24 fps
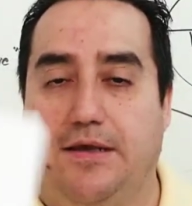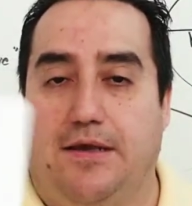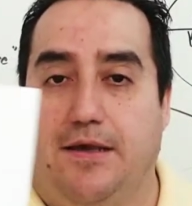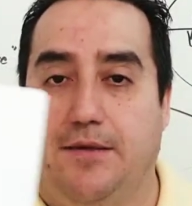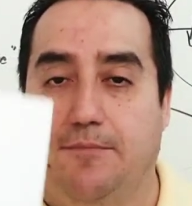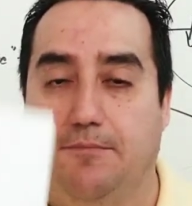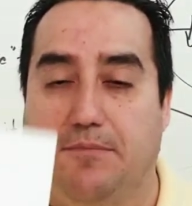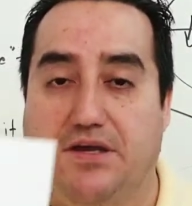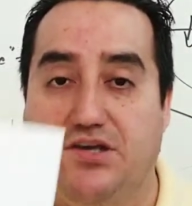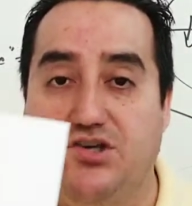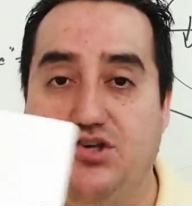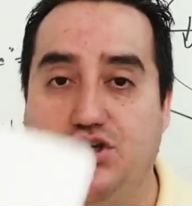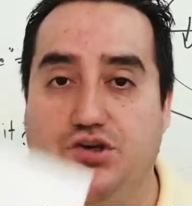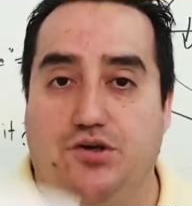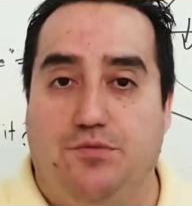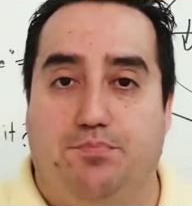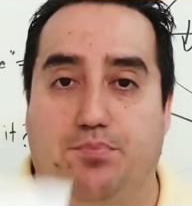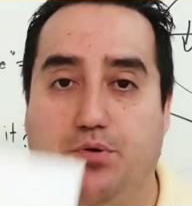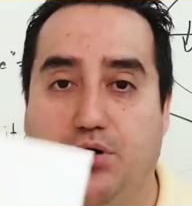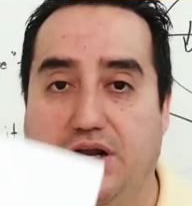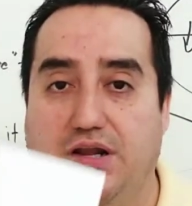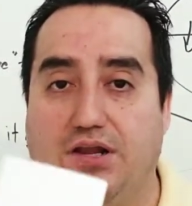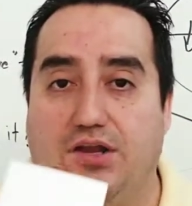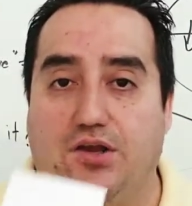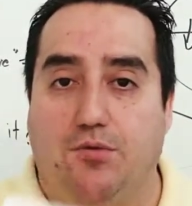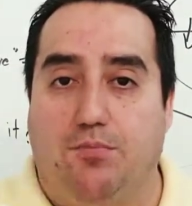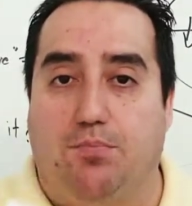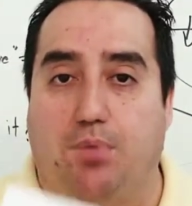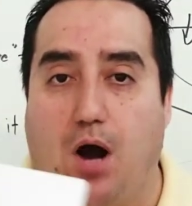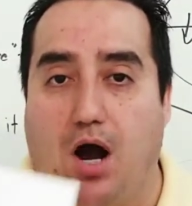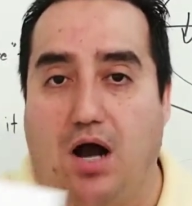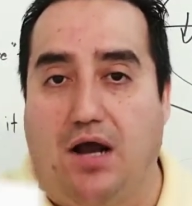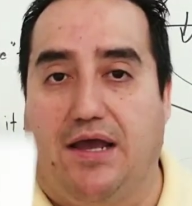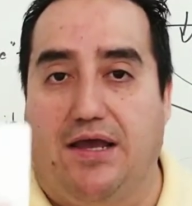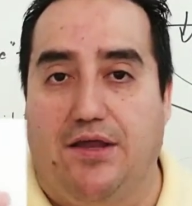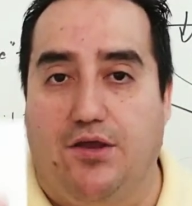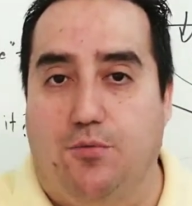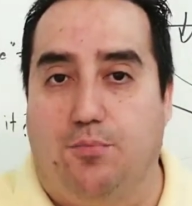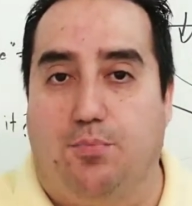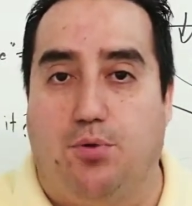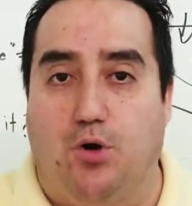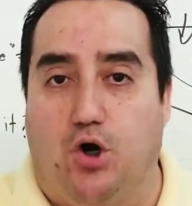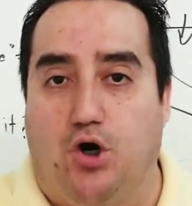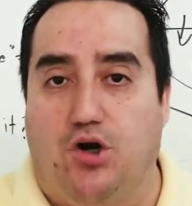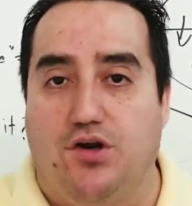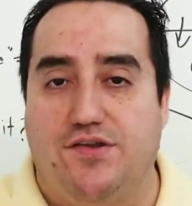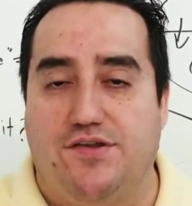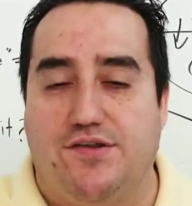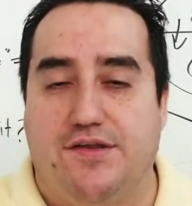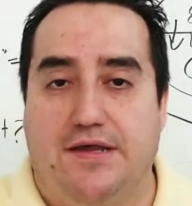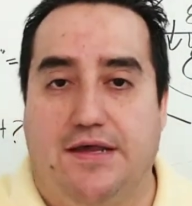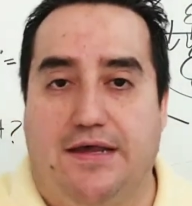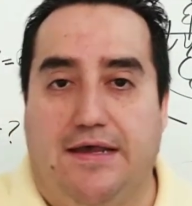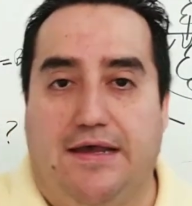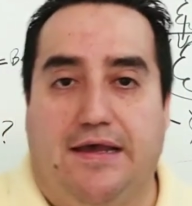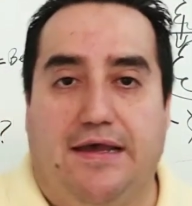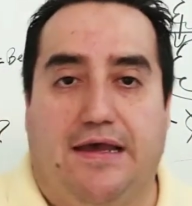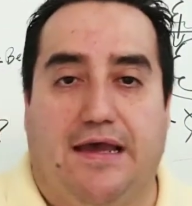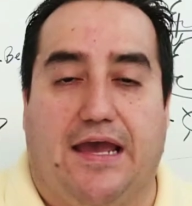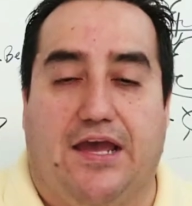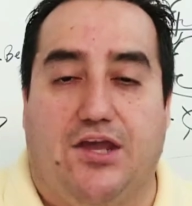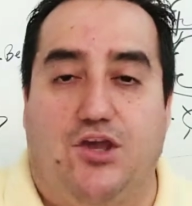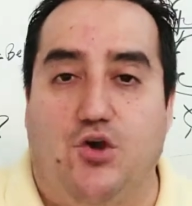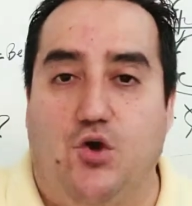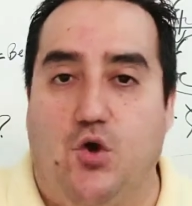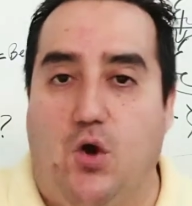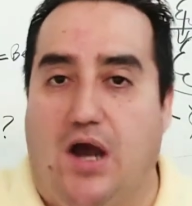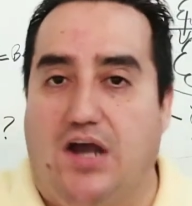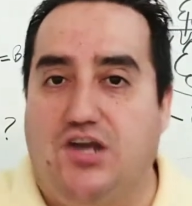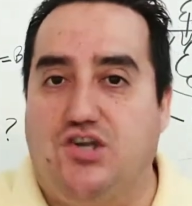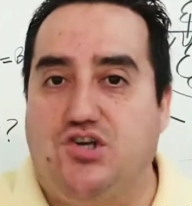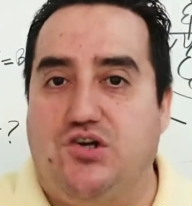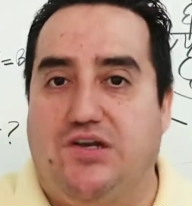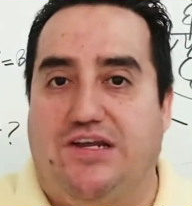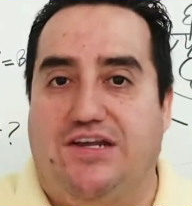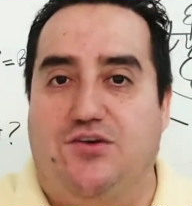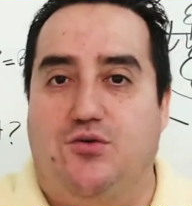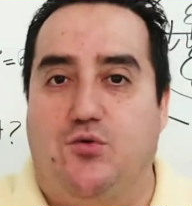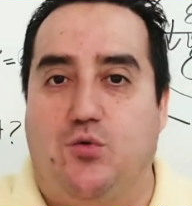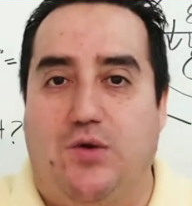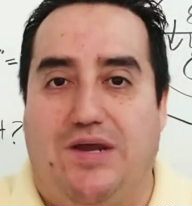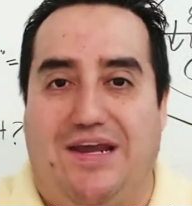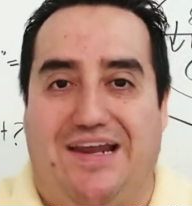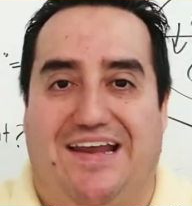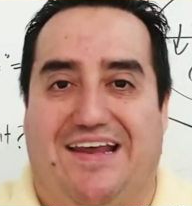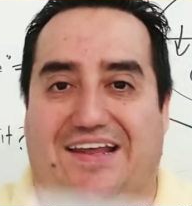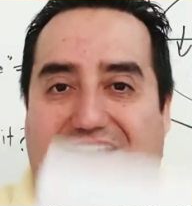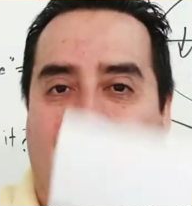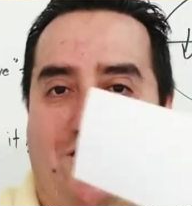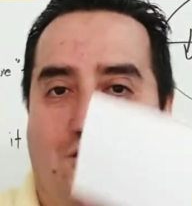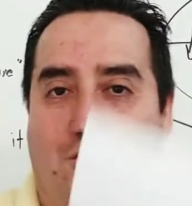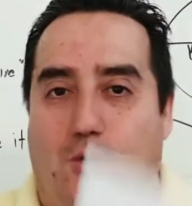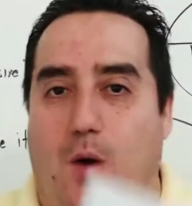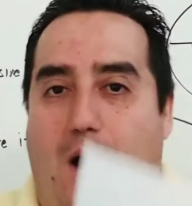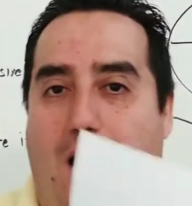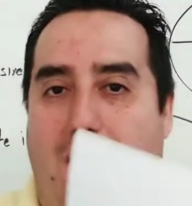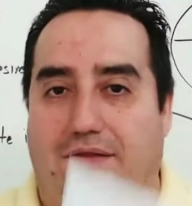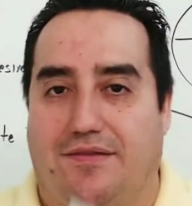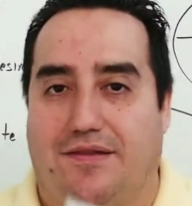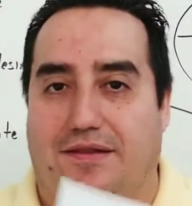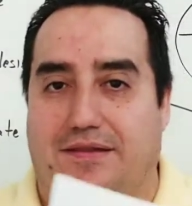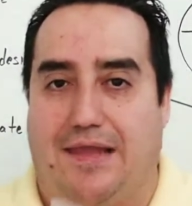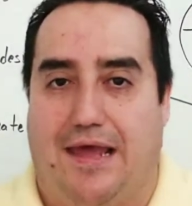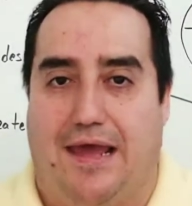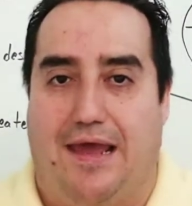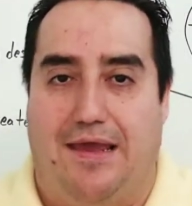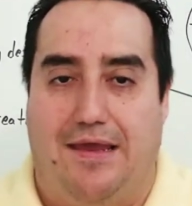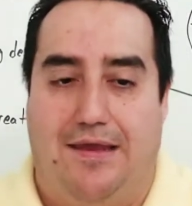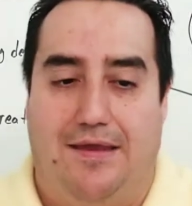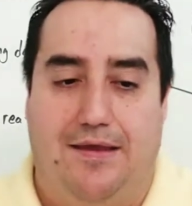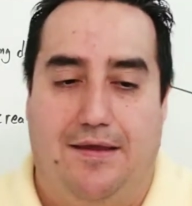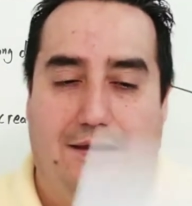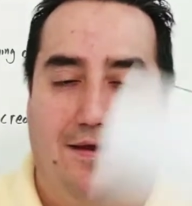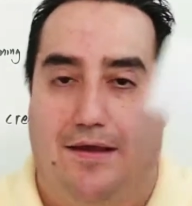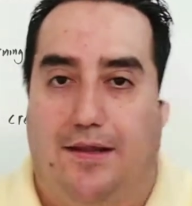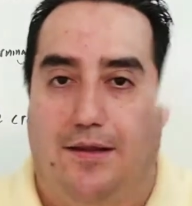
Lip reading: Make sure you put it in your pocket, your purse, and you actually read it throughout the day.